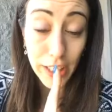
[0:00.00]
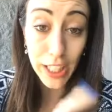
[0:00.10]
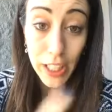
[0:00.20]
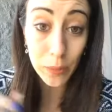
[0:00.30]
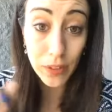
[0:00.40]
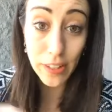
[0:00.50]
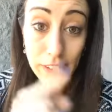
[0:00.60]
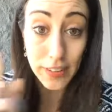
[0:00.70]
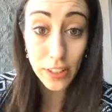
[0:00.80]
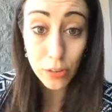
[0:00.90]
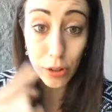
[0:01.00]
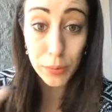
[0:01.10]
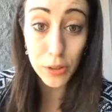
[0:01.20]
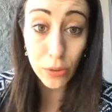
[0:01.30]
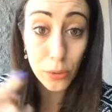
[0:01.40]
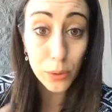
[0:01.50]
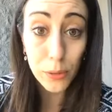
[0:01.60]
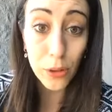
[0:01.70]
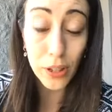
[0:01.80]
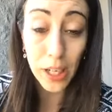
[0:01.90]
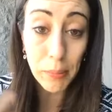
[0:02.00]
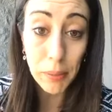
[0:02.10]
and we've had 6 groups go through the program.